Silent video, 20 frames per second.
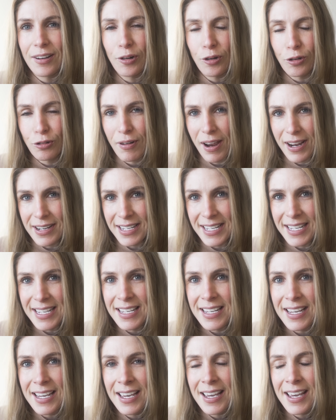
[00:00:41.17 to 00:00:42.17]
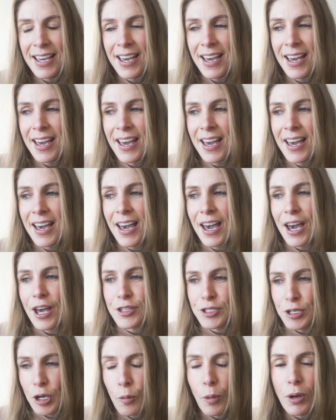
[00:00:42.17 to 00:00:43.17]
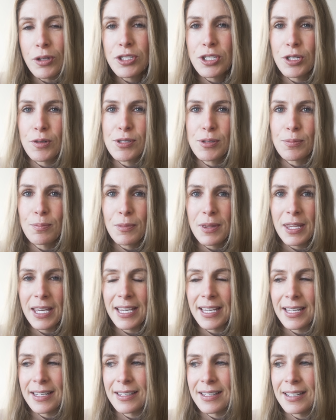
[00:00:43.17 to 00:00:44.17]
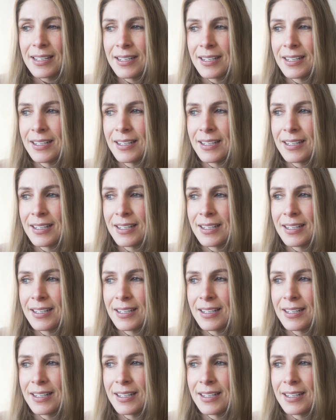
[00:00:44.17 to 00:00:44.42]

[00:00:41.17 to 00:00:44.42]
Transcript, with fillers: already. And so I want to do something